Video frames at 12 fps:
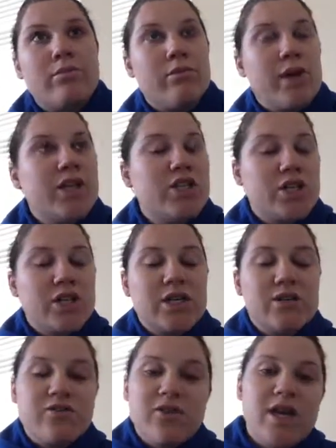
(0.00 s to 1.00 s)

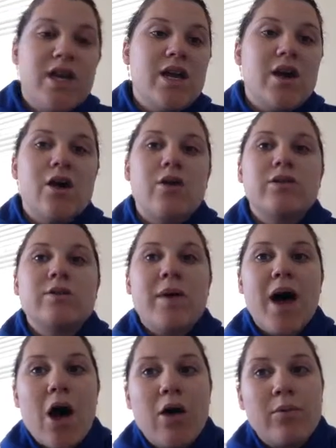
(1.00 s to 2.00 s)
pictures, videos,
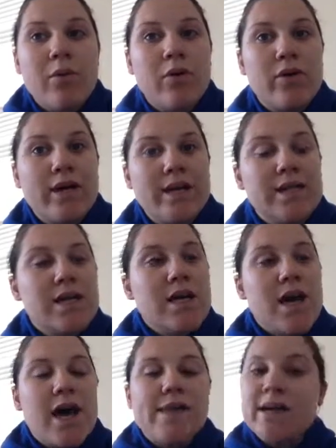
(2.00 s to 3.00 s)
PowerPoints,
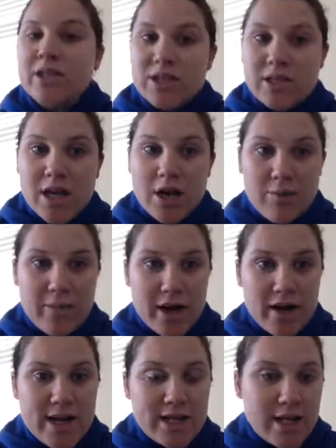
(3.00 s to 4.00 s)
and that's just to help
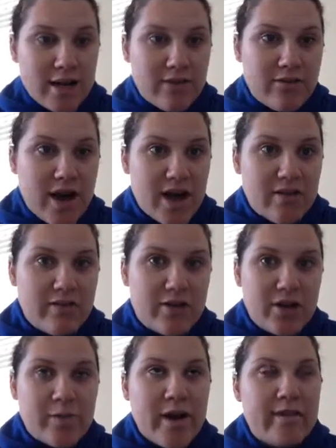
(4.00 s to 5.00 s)
better identify a
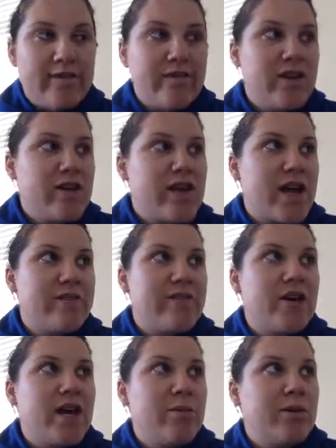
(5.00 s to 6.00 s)
verb. I feel that if
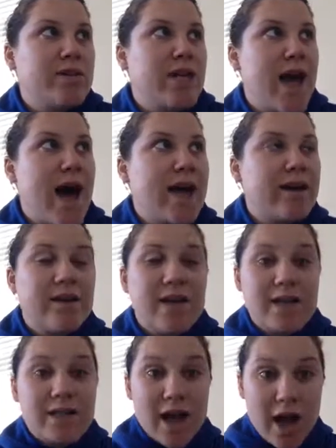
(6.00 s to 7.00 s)
you're able to act
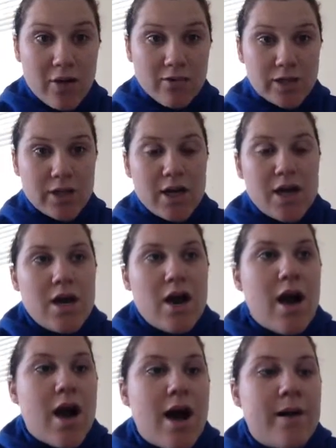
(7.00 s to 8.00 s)
things out,
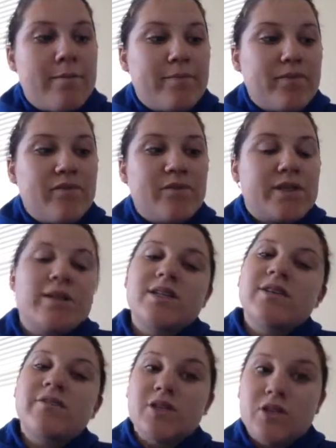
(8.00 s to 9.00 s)

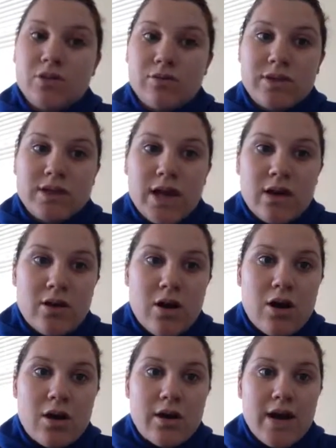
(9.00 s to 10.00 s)
especially for students that
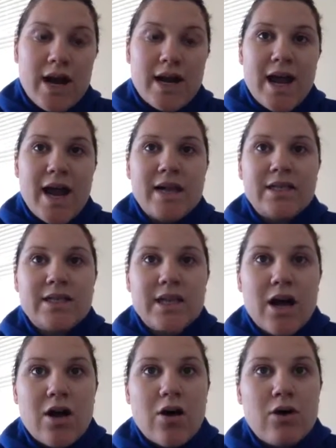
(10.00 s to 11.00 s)
are in
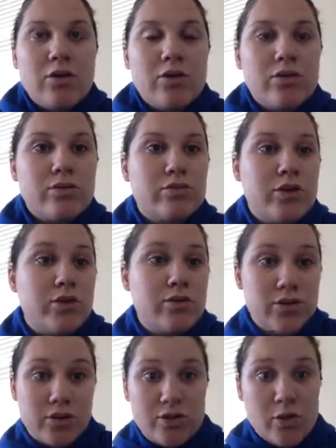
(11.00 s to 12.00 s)
ASL
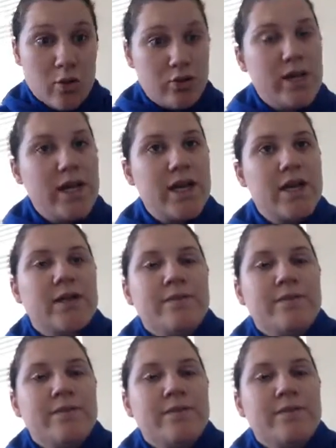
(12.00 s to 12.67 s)
users only,